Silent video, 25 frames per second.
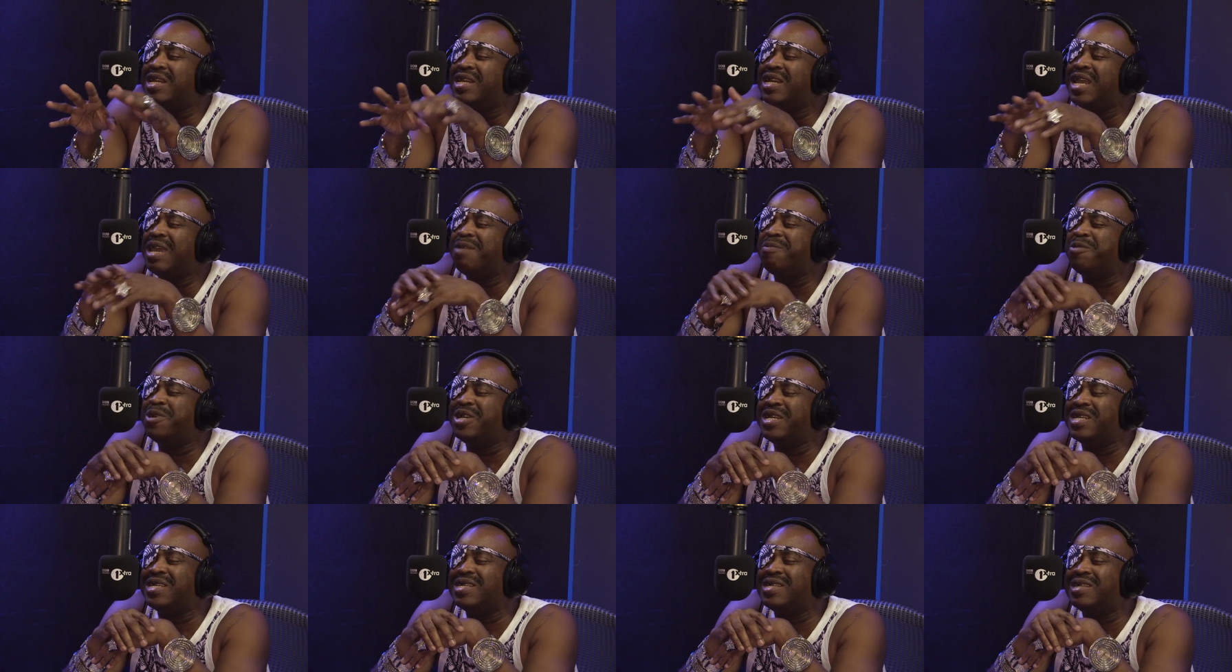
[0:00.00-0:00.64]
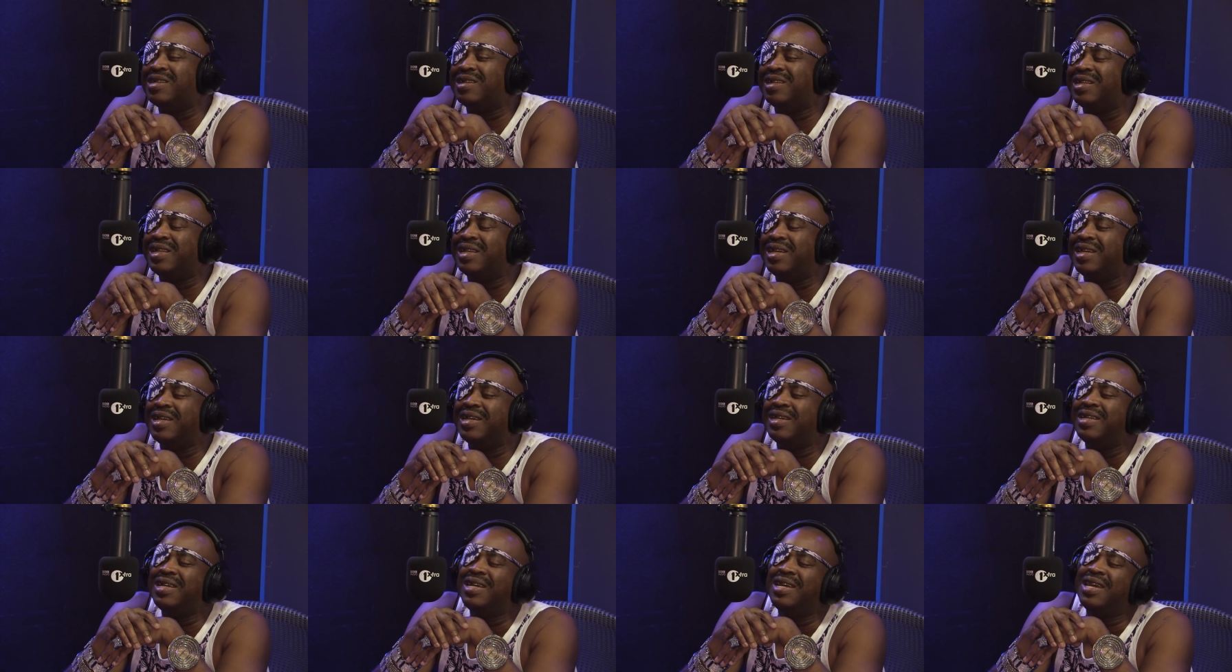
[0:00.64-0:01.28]
neighborhood is still
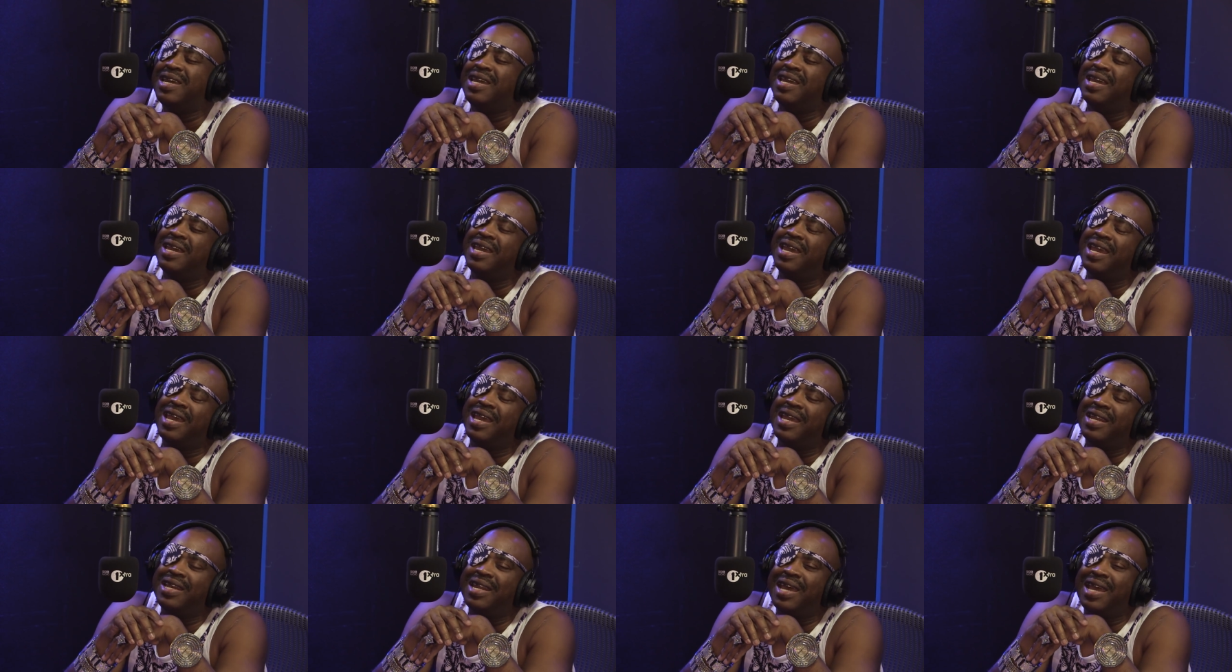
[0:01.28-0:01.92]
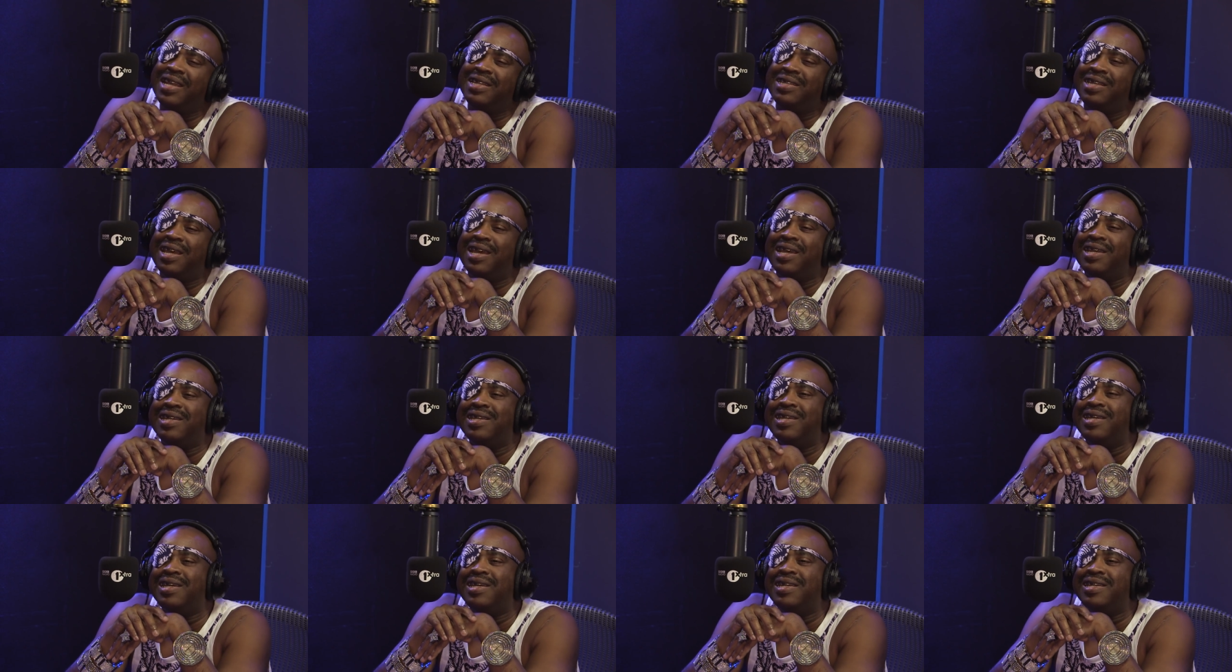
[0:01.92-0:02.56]
there. Dope, and like that,
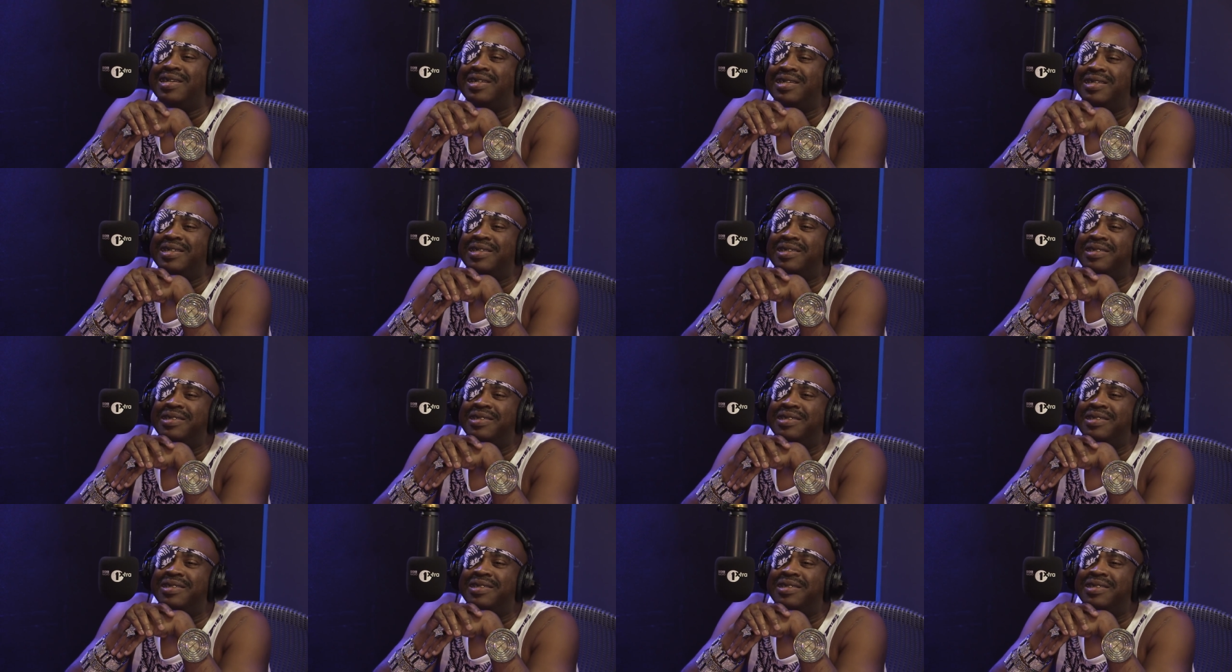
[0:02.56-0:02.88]
yeah. That's a bit